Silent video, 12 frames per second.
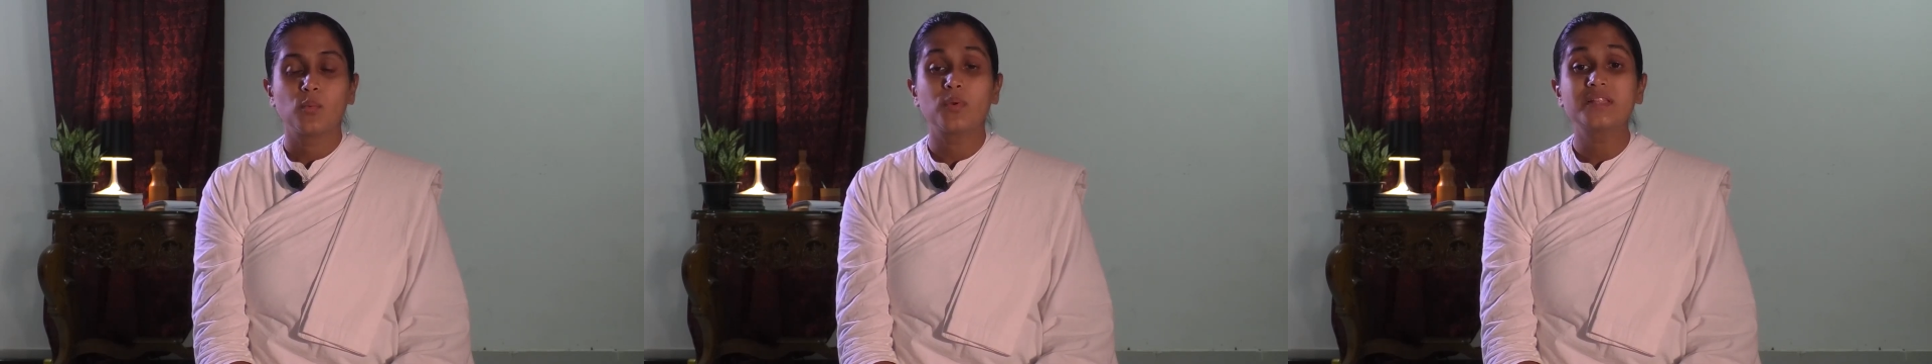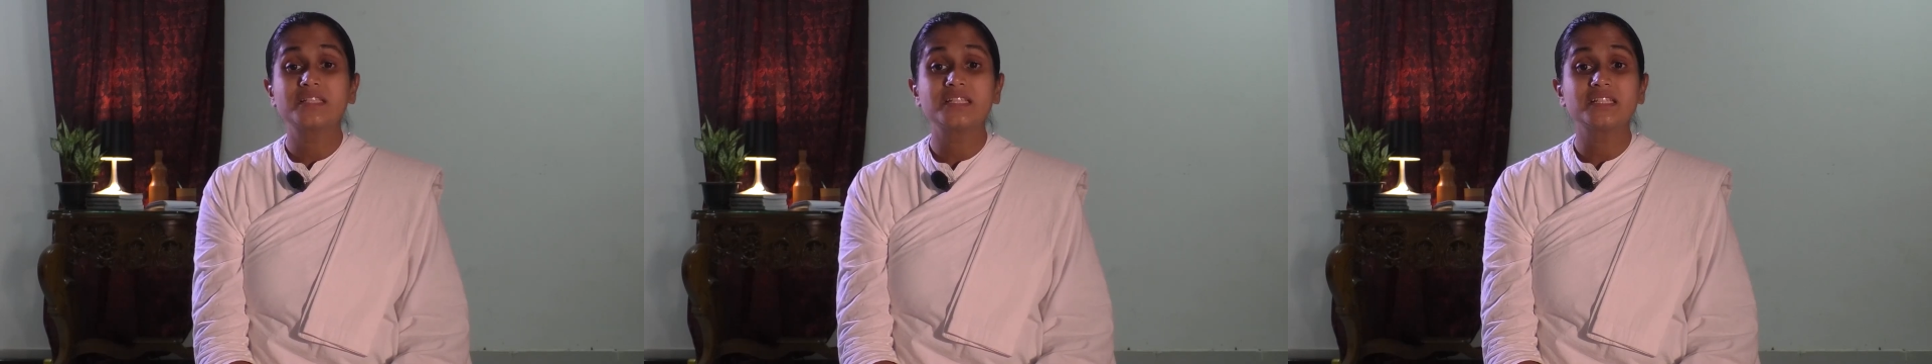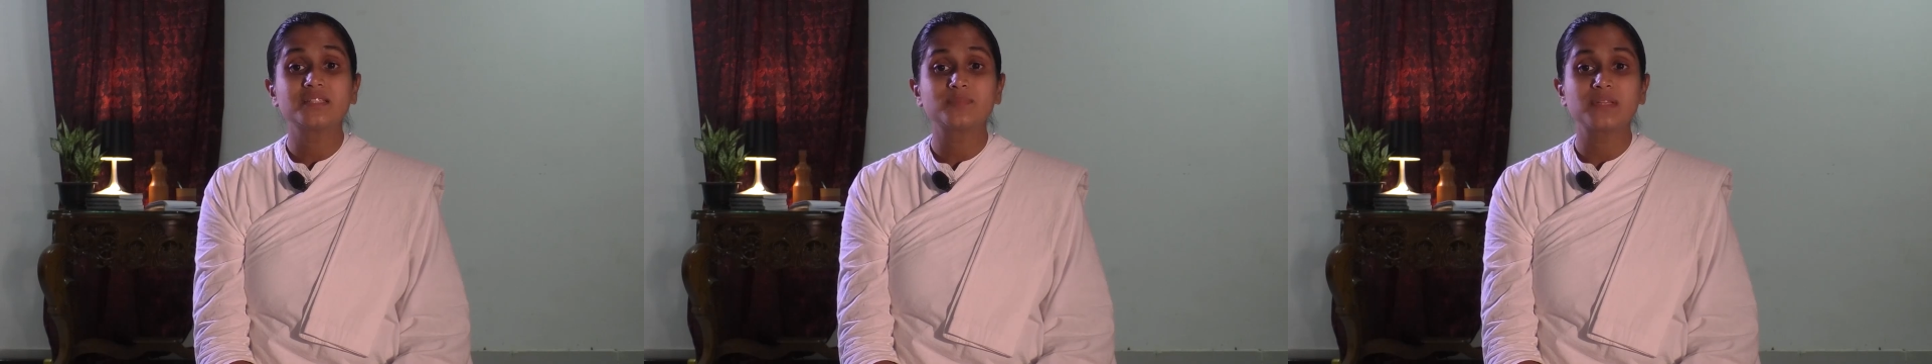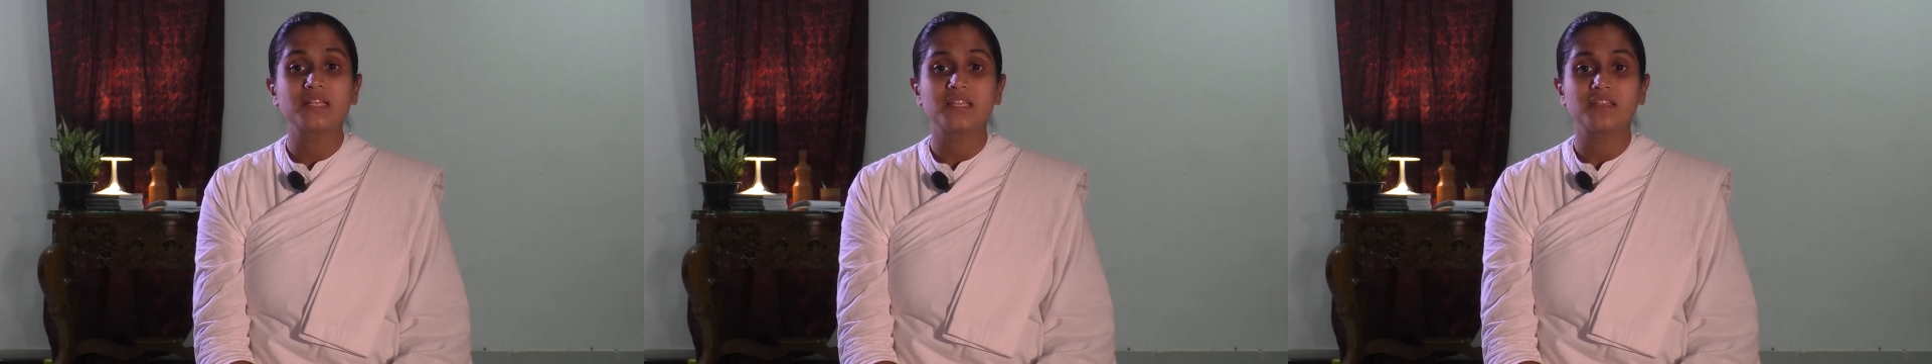With
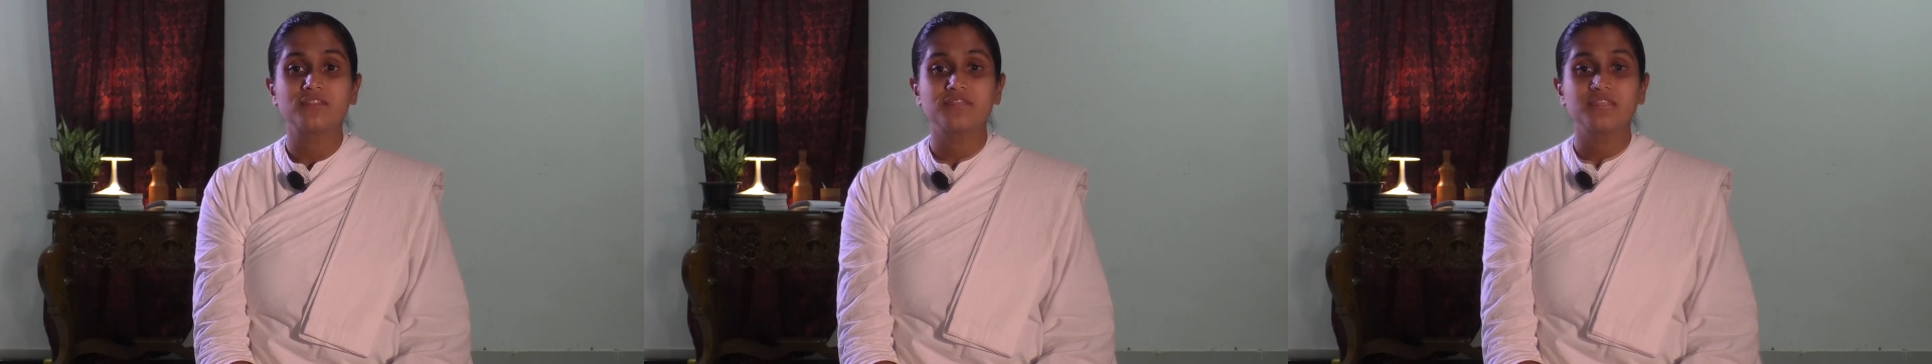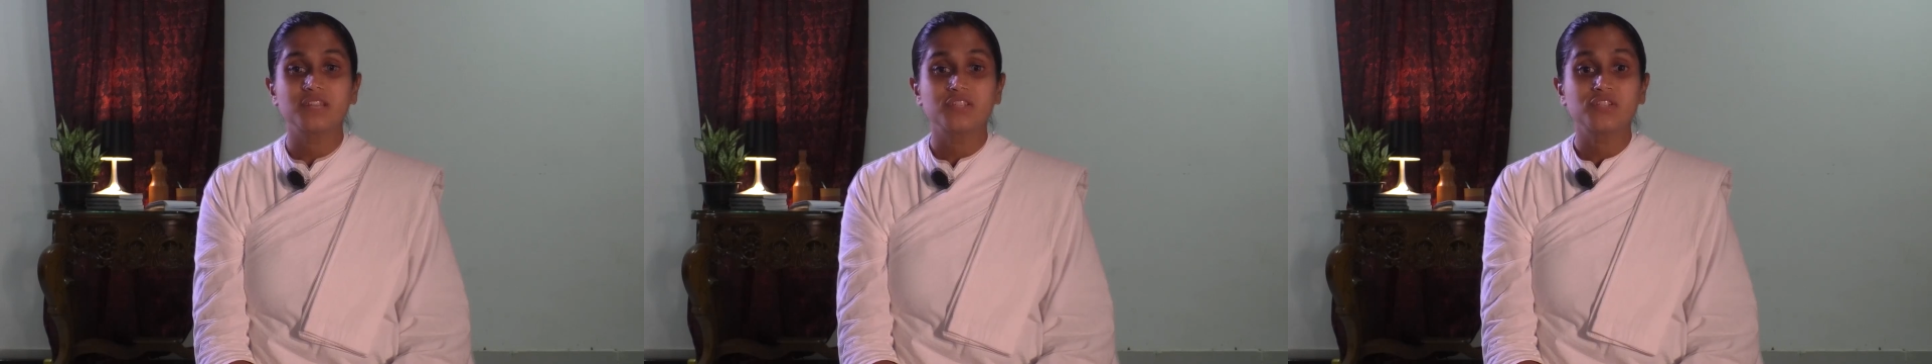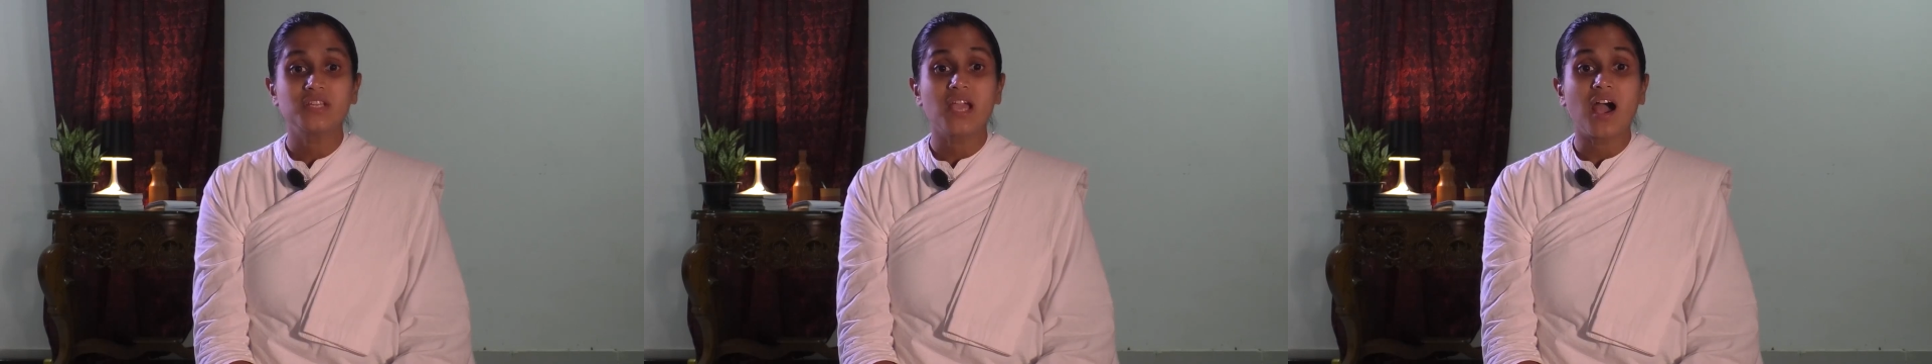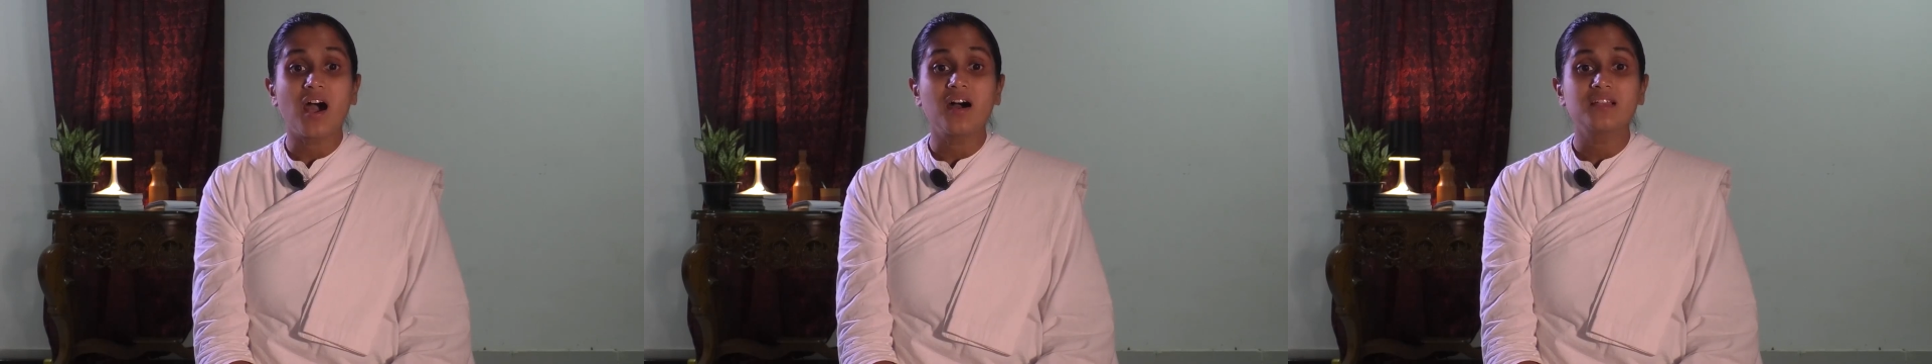disbelief, she
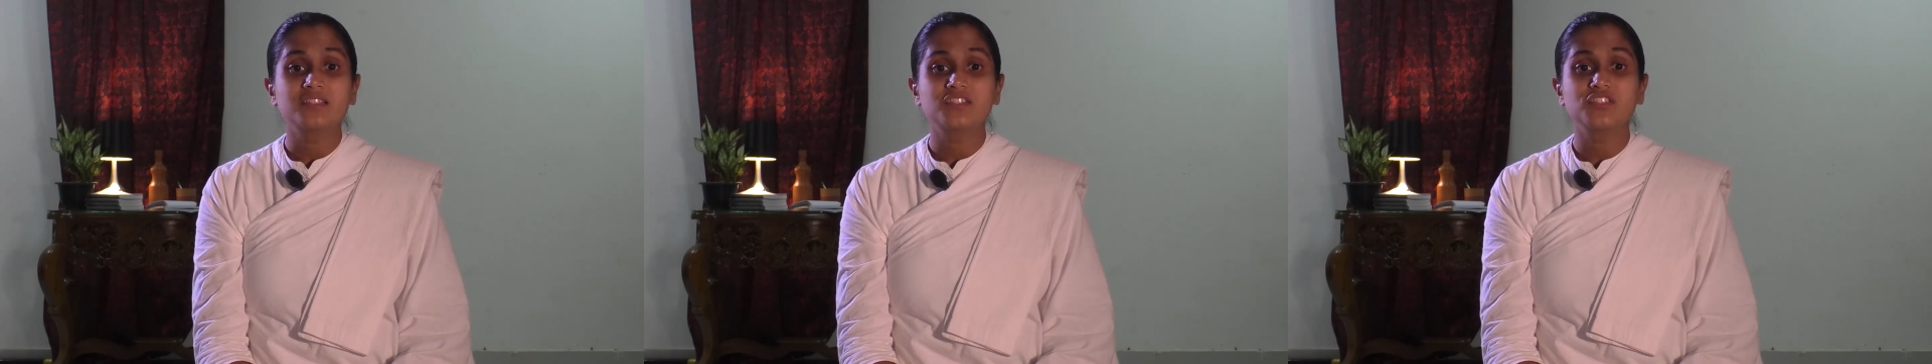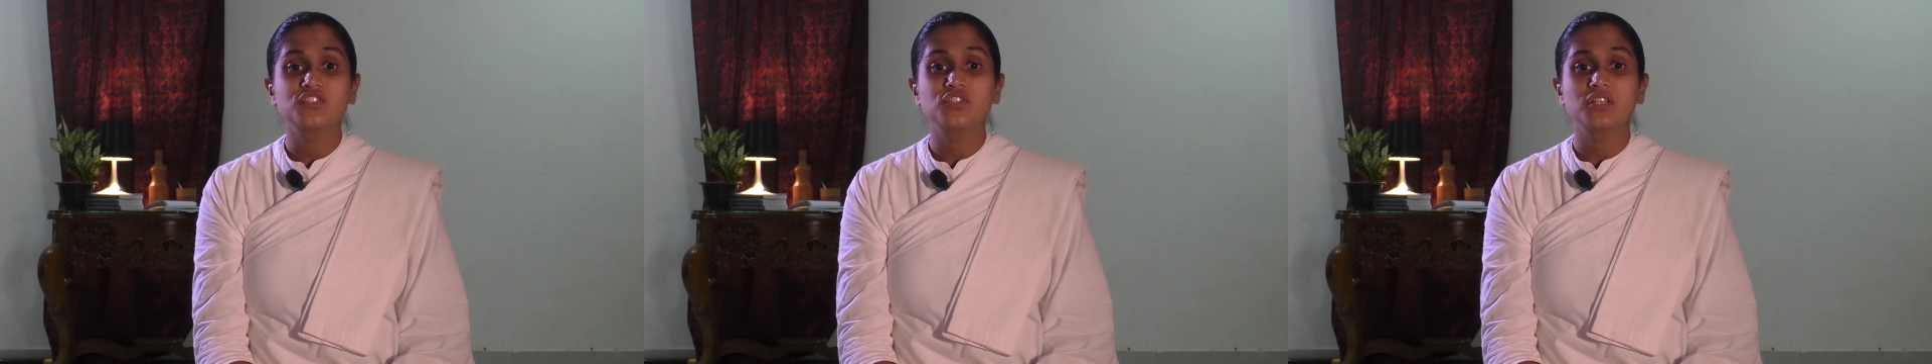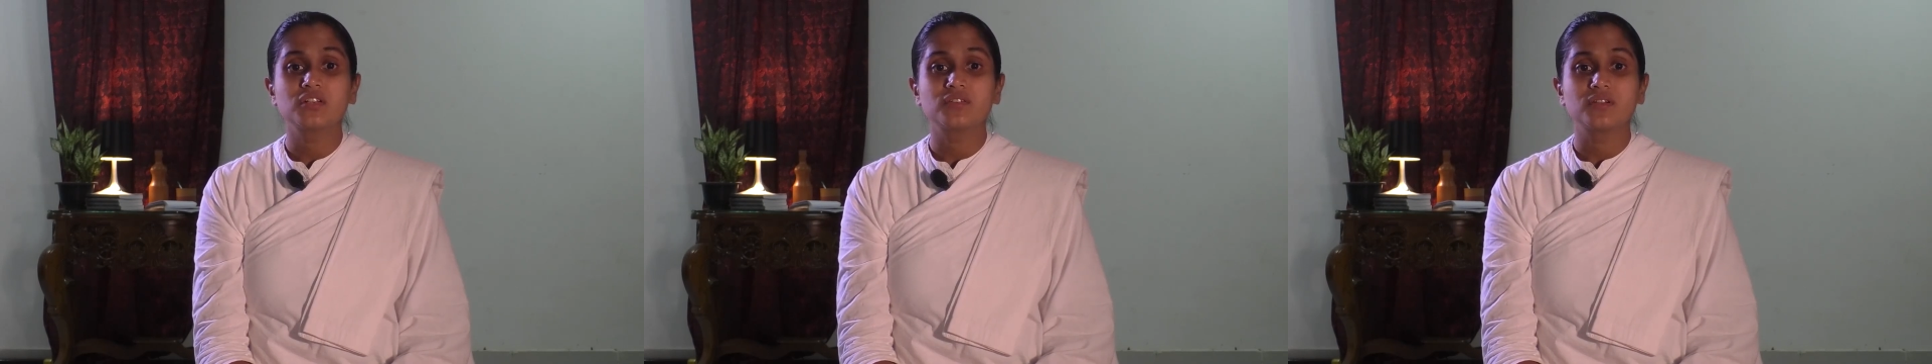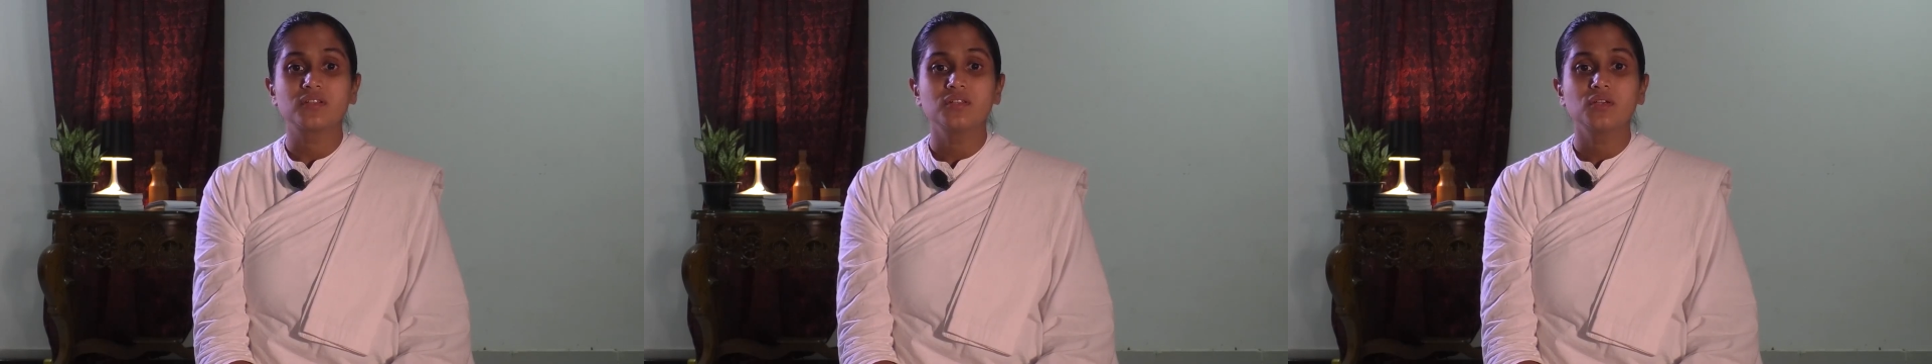asked the
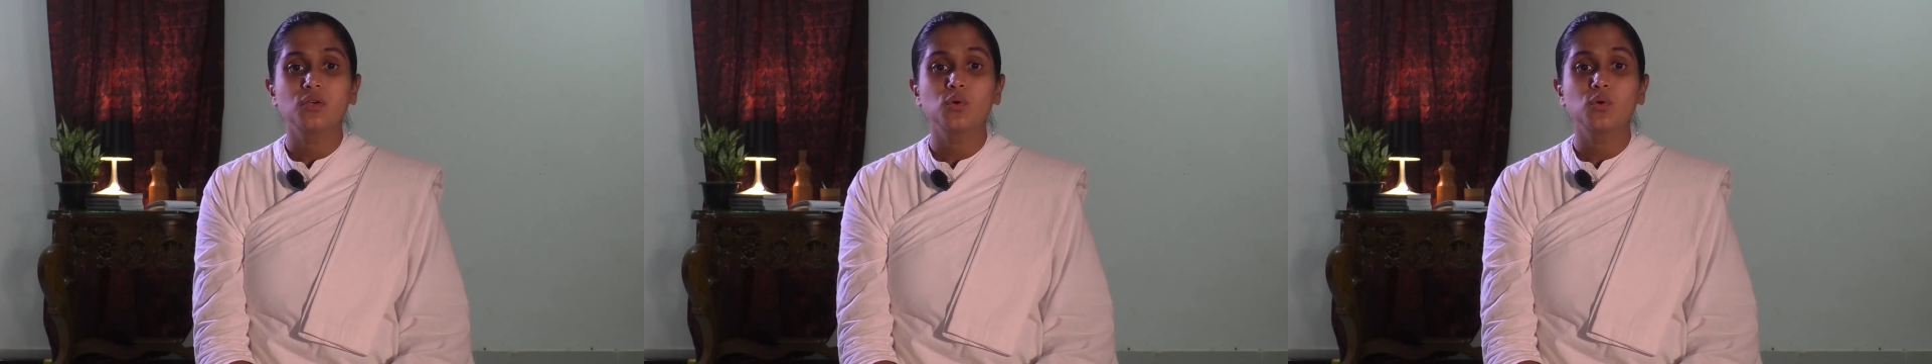children